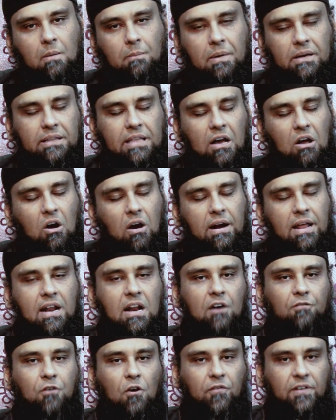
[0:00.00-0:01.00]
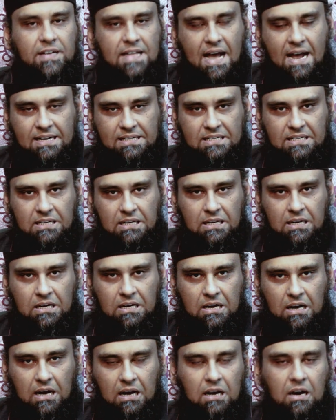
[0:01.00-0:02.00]
But they got enough of it that
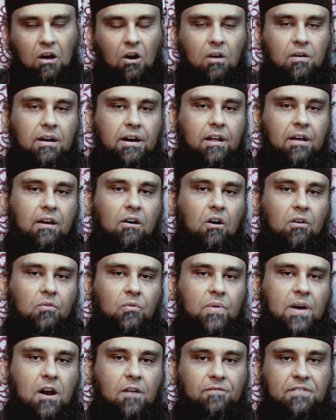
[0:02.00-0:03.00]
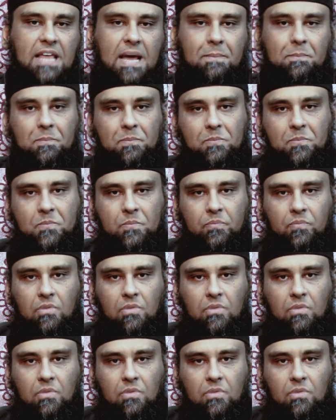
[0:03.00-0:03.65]
Allah already got rid of them.